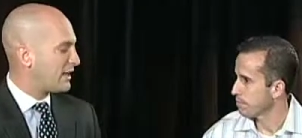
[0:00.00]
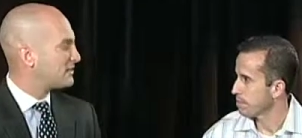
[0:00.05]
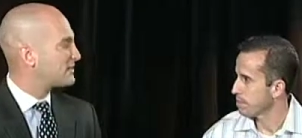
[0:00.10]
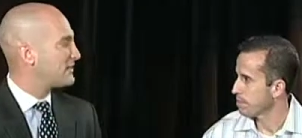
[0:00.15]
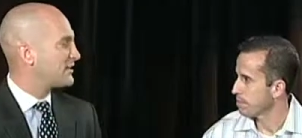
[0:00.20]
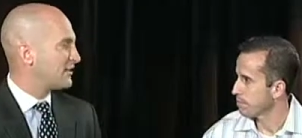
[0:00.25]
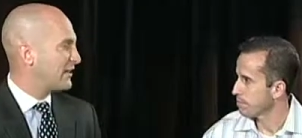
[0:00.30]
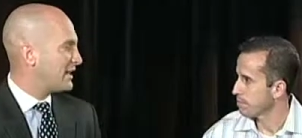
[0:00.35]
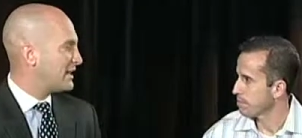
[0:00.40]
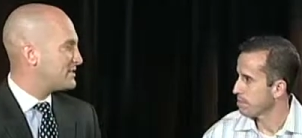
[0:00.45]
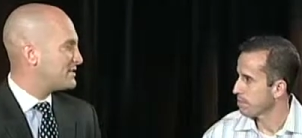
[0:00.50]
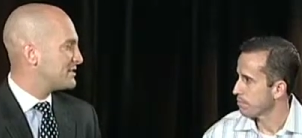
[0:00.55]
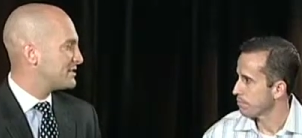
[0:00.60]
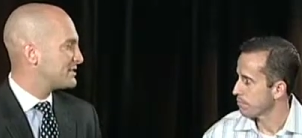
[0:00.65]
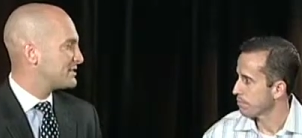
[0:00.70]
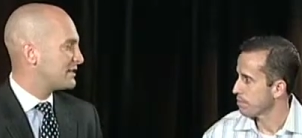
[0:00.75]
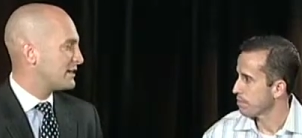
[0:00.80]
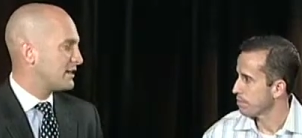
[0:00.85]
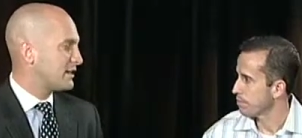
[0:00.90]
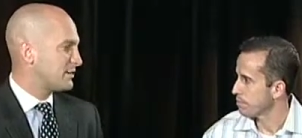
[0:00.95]
Speaker 1: out to their
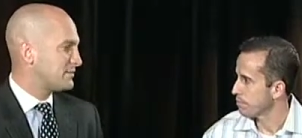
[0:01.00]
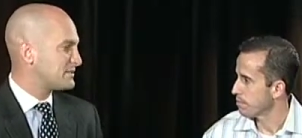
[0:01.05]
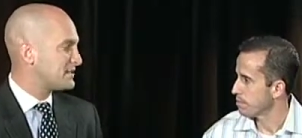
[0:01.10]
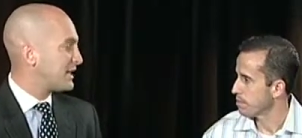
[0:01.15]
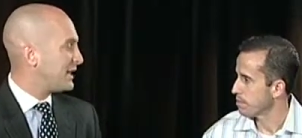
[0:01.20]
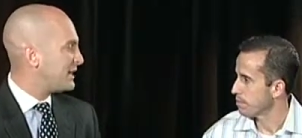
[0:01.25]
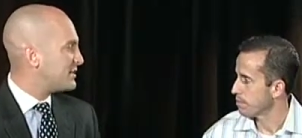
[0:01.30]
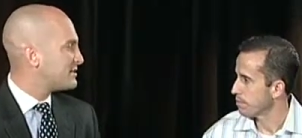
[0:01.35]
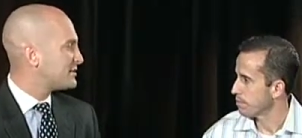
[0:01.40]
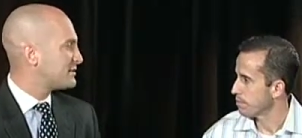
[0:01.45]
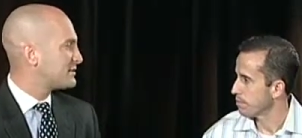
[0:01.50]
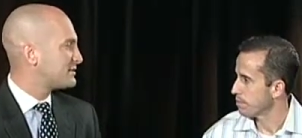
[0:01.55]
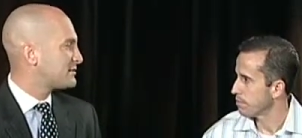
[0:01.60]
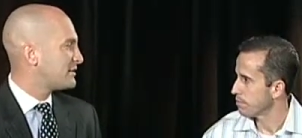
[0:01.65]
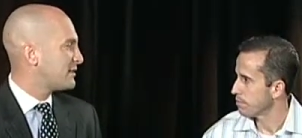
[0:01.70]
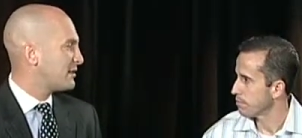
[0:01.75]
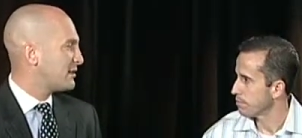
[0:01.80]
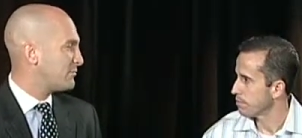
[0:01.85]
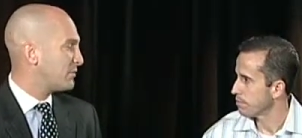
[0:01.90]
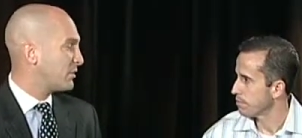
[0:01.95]
agents. It helps the agents
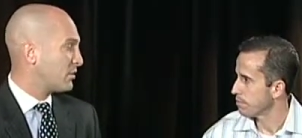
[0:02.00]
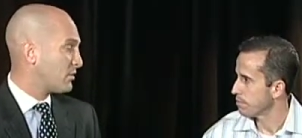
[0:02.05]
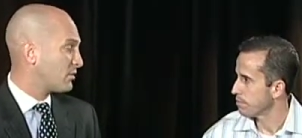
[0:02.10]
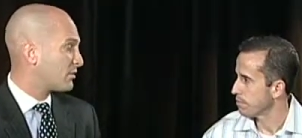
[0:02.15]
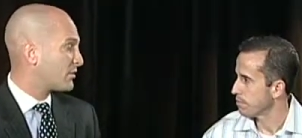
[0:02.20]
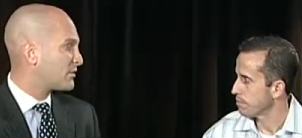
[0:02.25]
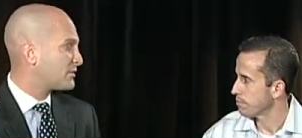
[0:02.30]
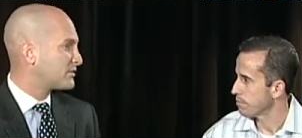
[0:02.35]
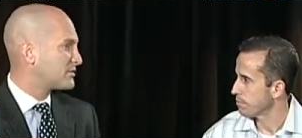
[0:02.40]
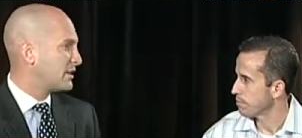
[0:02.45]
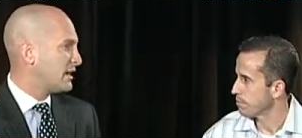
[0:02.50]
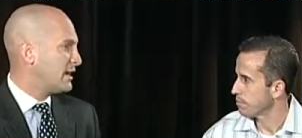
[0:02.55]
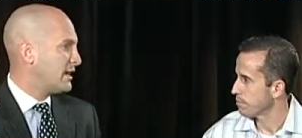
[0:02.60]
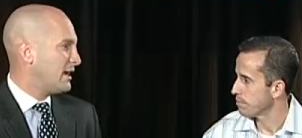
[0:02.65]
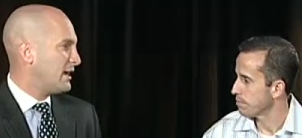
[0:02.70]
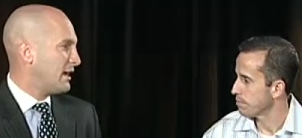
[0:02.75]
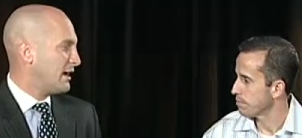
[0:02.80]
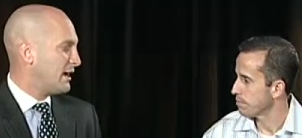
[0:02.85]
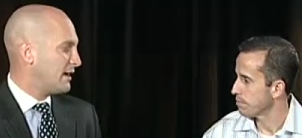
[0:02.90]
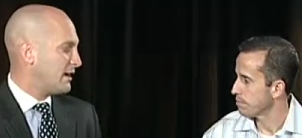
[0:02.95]
and brokers
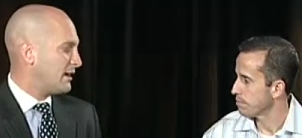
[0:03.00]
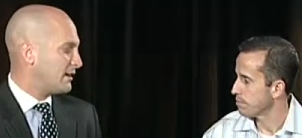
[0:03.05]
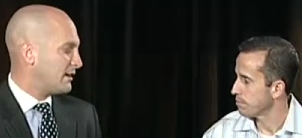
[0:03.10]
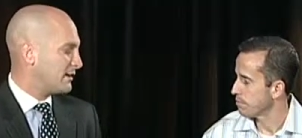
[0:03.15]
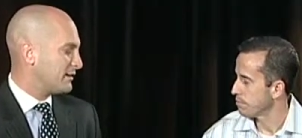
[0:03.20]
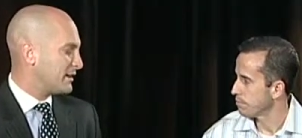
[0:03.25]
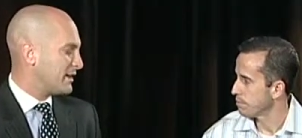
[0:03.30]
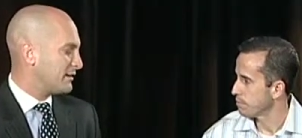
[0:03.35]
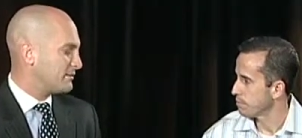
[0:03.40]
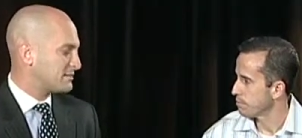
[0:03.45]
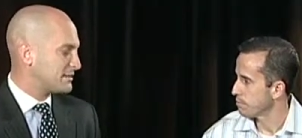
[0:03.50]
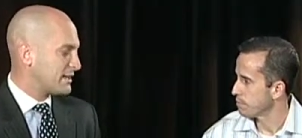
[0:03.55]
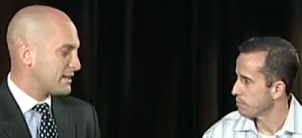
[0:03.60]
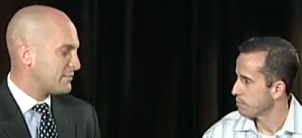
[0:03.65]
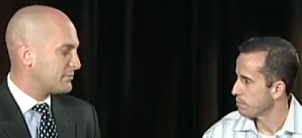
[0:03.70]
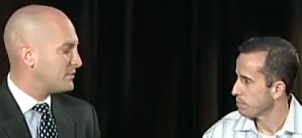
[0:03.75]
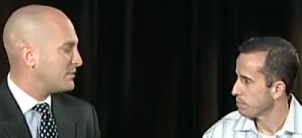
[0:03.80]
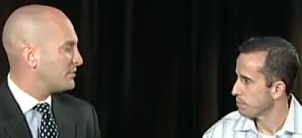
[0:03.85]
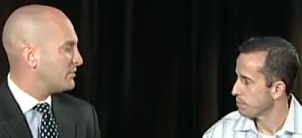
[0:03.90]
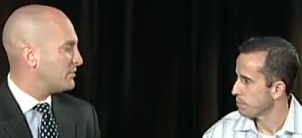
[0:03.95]
uh, allows
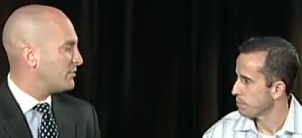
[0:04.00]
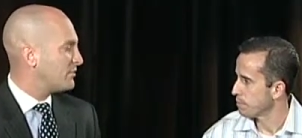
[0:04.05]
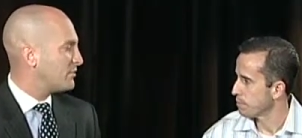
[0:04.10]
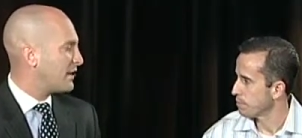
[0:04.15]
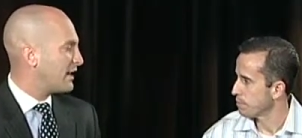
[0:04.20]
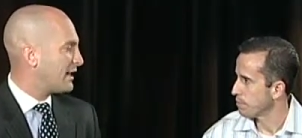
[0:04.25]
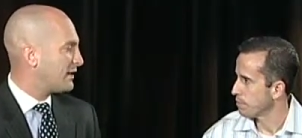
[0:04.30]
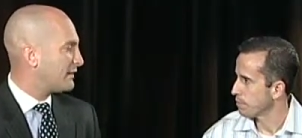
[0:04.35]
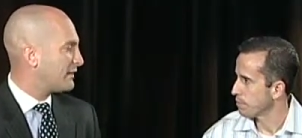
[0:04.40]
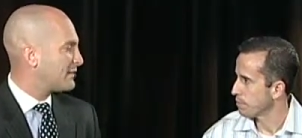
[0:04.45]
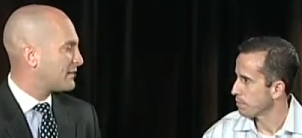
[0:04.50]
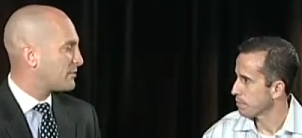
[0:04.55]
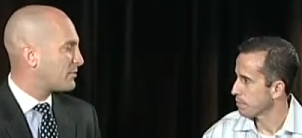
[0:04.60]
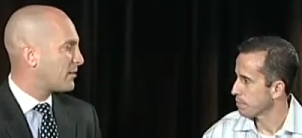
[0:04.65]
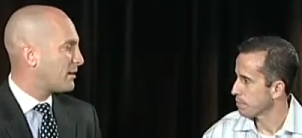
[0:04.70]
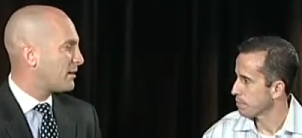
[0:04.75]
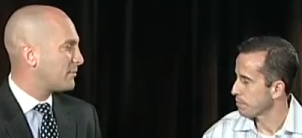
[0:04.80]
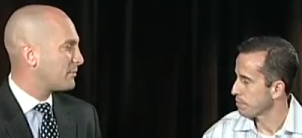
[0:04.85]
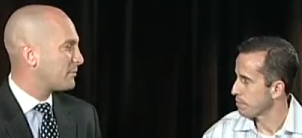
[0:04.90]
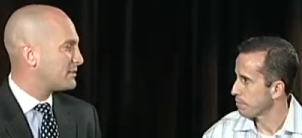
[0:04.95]
them to highlight their
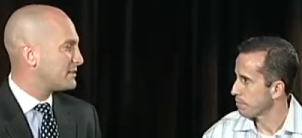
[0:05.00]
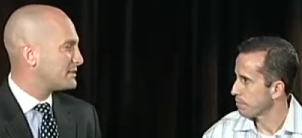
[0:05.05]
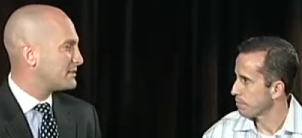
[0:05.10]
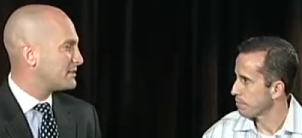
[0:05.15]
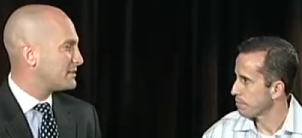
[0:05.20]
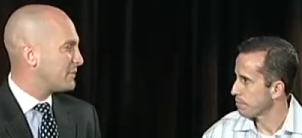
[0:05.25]
properties in